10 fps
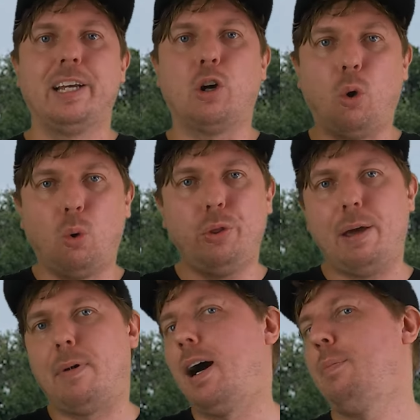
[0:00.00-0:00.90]
Call
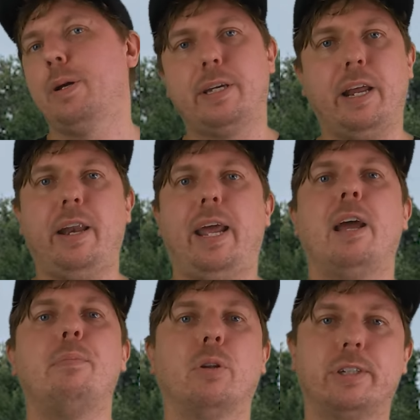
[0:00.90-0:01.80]
them up, get an
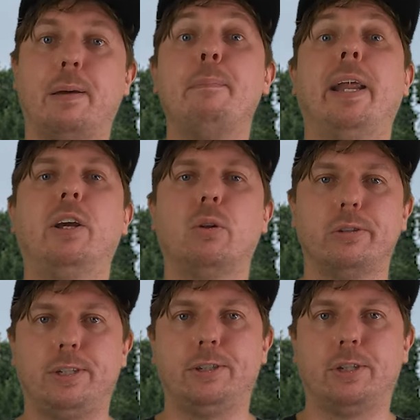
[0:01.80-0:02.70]
ambulance, get medical
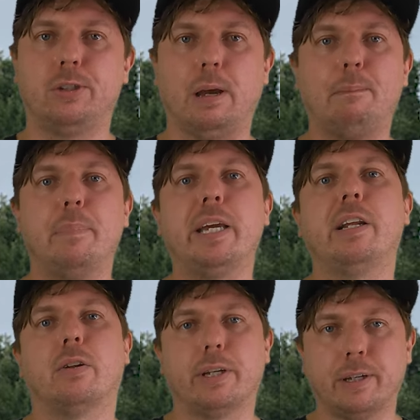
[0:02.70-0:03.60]
assistance
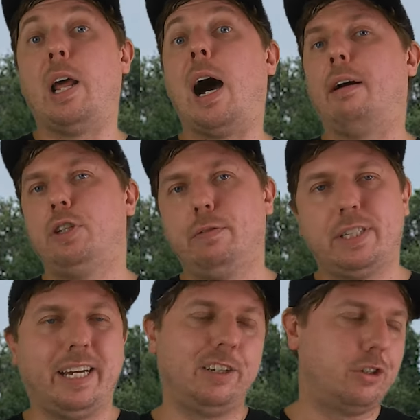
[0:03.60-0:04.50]
immediately. Now, after you've
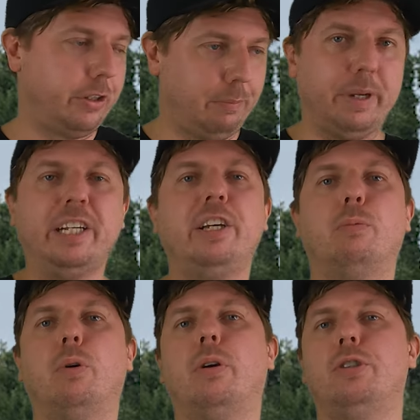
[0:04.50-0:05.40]
attended to the immediate
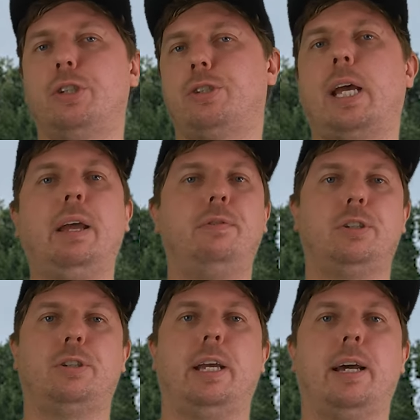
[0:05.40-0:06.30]
wounds, you're safe,
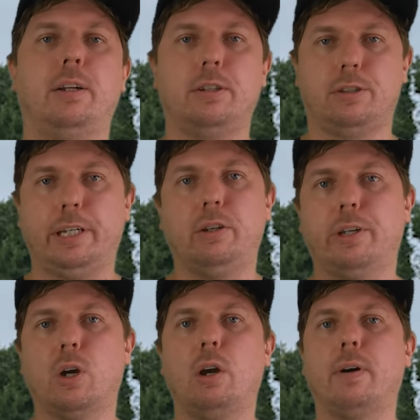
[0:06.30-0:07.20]
you're sound, it's
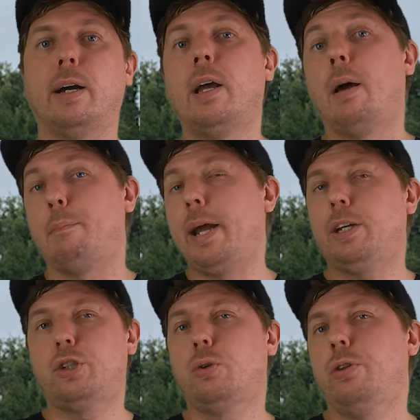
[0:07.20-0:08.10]
healing over,
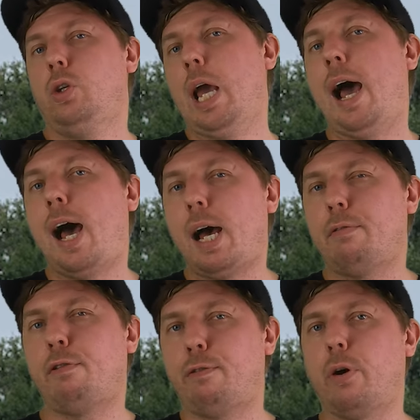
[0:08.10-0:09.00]
make sure that you
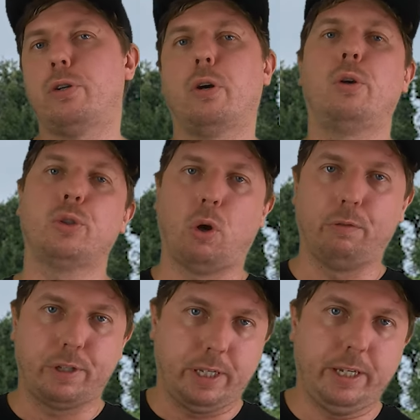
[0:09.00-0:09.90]
have photos
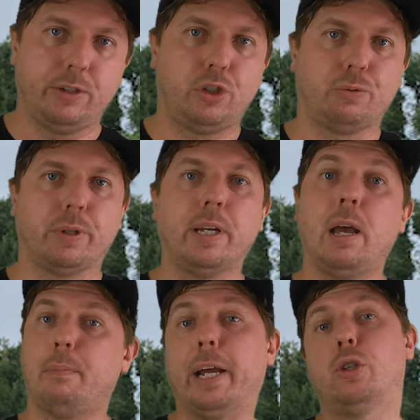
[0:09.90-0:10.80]
of the injury,
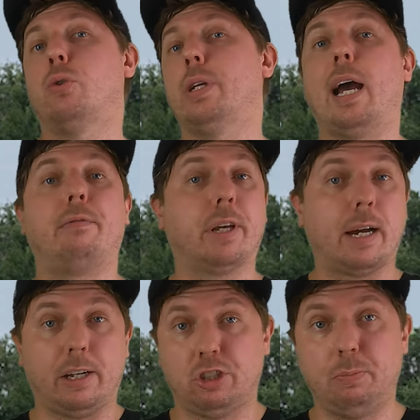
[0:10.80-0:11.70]
make sure you have the
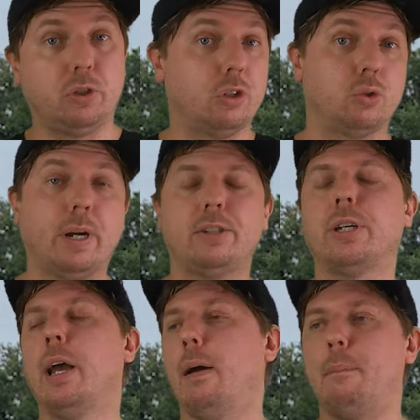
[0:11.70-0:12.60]
customer's
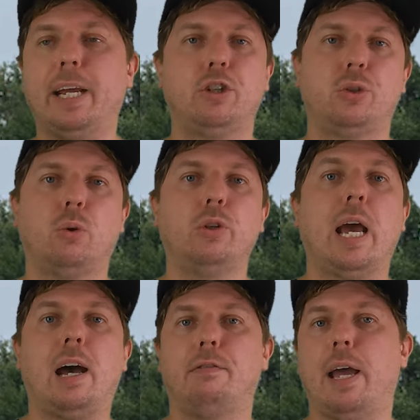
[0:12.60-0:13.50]
address, make sure
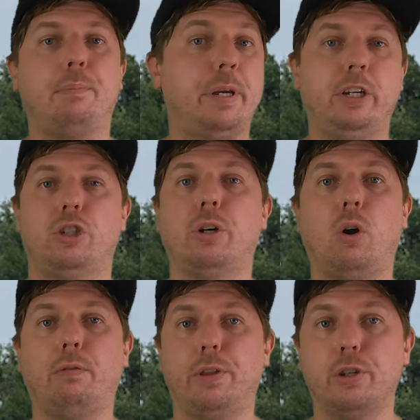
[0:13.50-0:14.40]
you have a picture
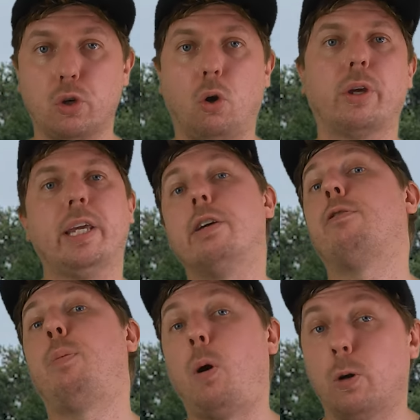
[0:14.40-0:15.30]
of the dog
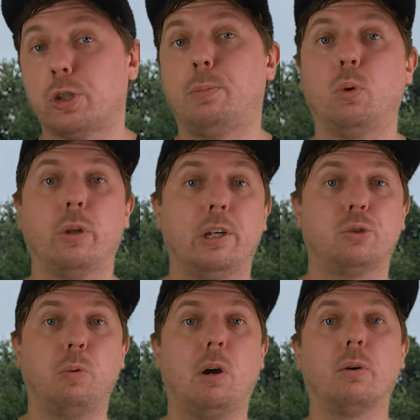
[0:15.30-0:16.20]
if possible
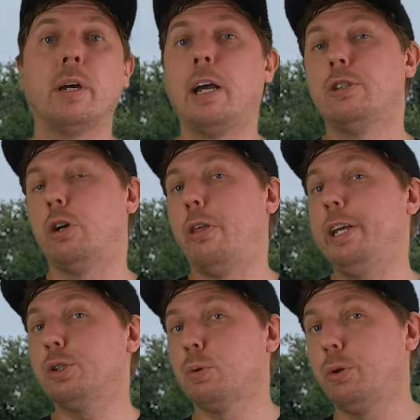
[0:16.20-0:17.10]
as well. So
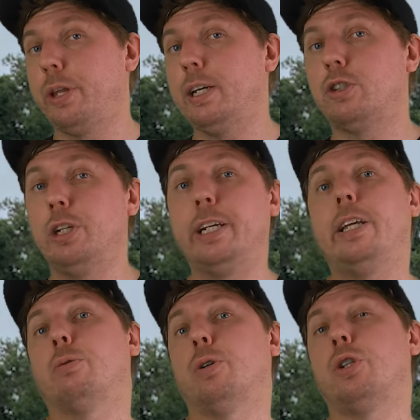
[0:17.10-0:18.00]
these are all things that you
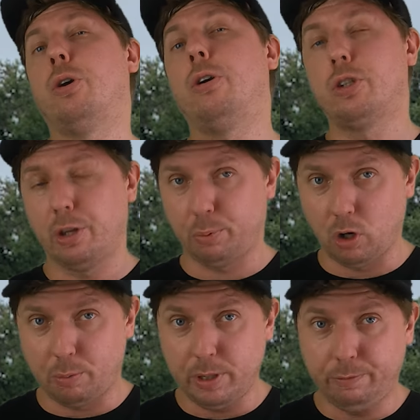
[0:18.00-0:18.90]
can either return to the
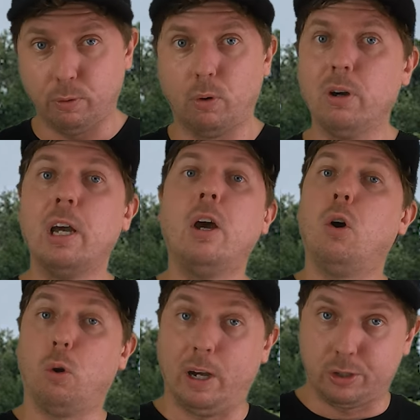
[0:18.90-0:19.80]
property for,
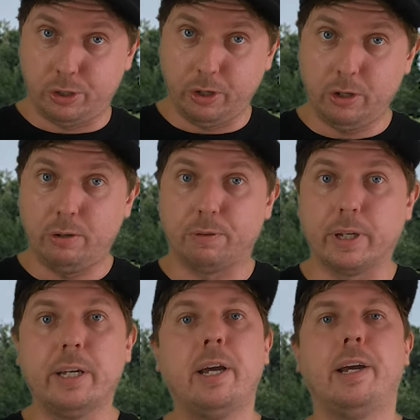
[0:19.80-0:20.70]
or
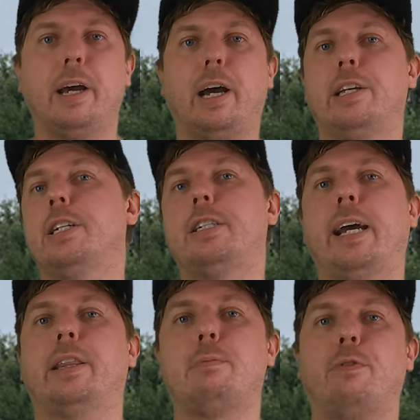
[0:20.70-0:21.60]
alternatively, you can
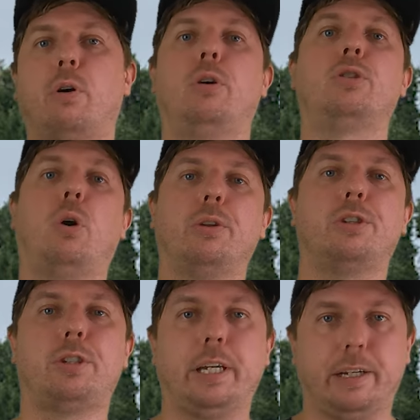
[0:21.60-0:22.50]
take them photos on the
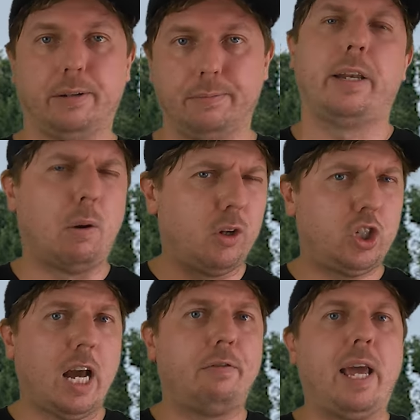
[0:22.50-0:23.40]
scene. Now,
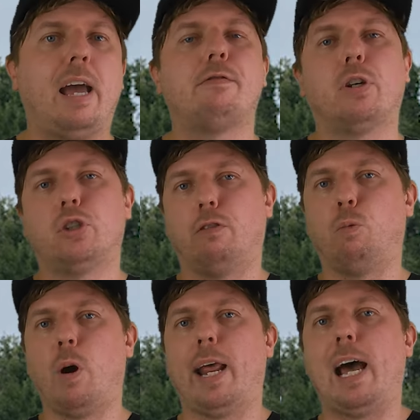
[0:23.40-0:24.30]
once you have your evidence
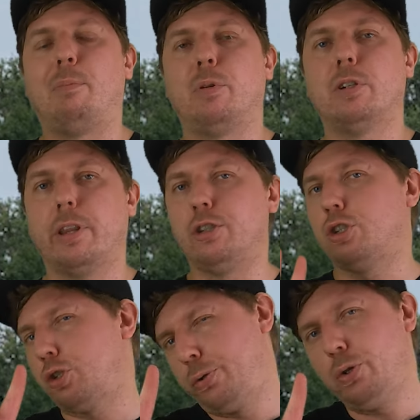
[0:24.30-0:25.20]
of what happened,
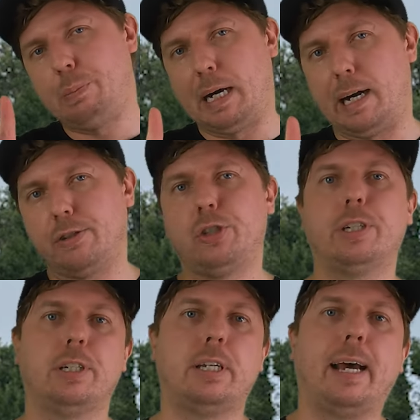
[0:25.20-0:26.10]
there's two paths
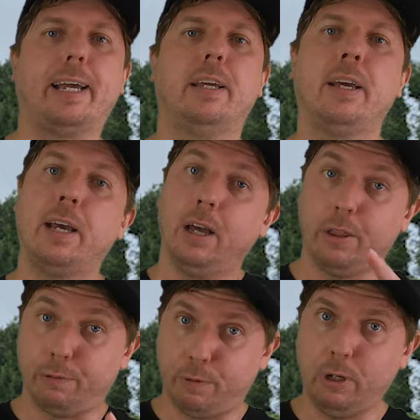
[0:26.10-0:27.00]
you can take.
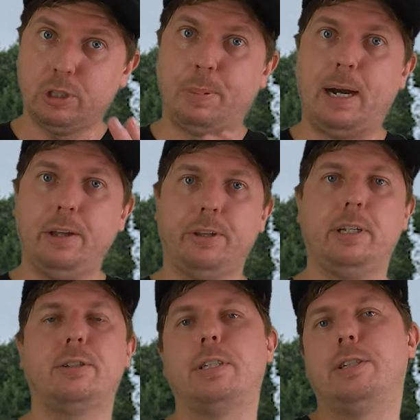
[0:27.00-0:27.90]
The first
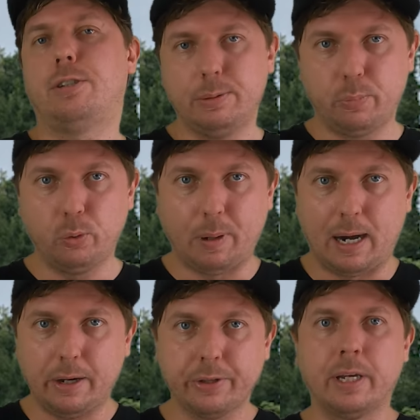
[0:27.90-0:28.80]
path is the simple
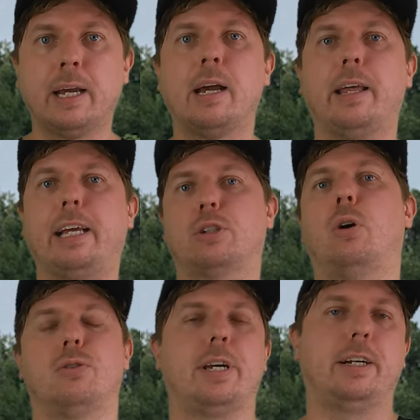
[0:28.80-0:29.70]
path. That's
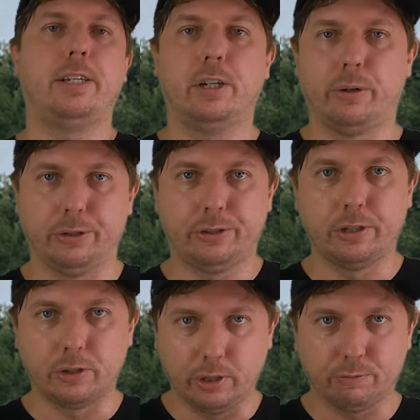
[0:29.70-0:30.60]
contacting across
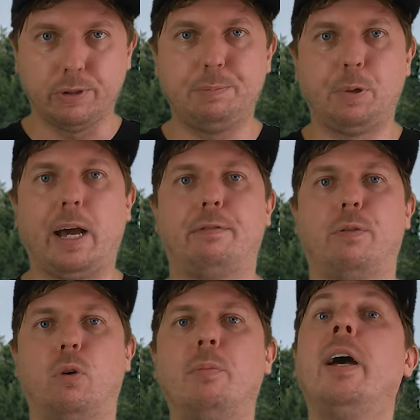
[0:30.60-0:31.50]
the delivery
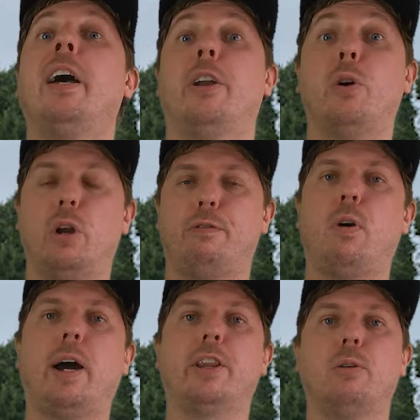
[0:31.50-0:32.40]
platform,
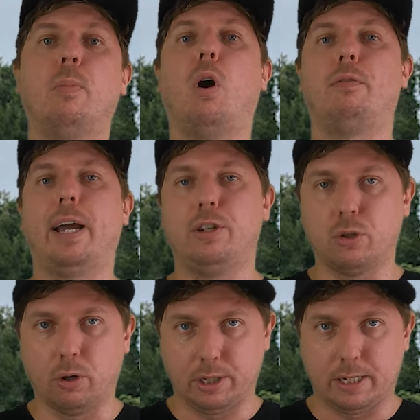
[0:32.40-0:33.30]
notifying them of a
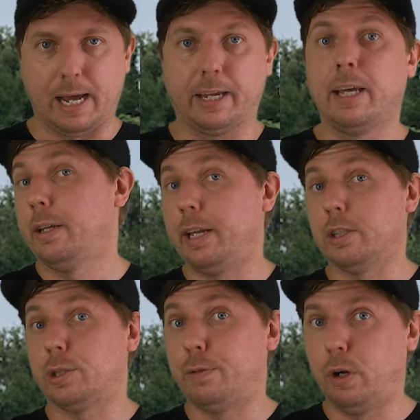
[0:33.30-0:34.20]
dog attack. Now,
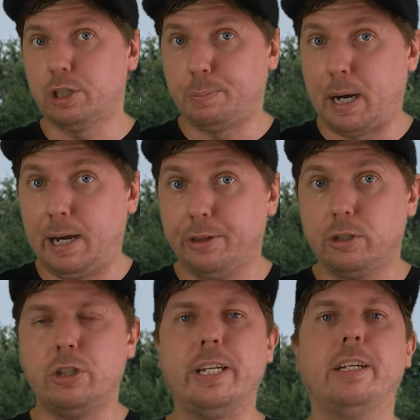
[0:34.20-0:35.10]
this first path
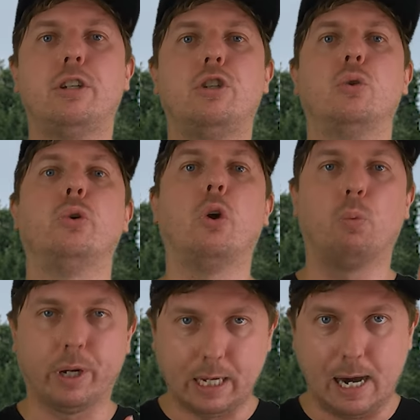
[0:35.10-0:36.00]
you need to do
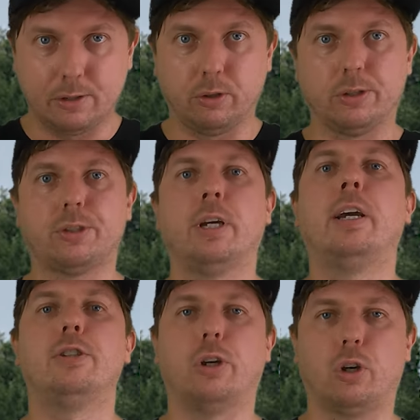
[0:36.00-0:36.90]
regardless.
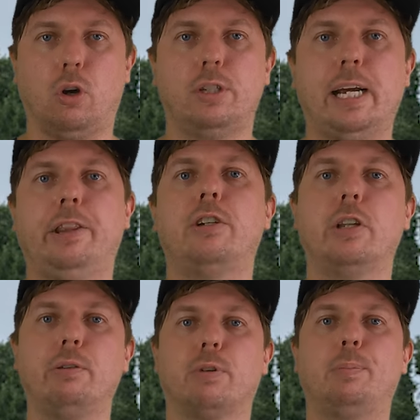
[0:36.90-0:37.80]
So contact the
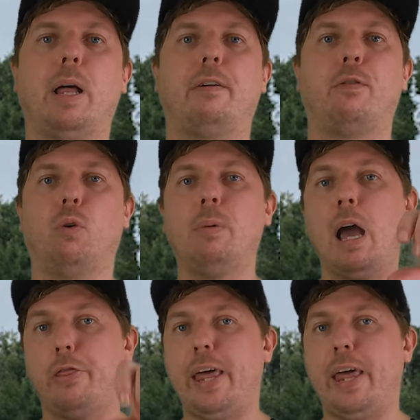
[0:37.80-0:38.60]
delivery platform.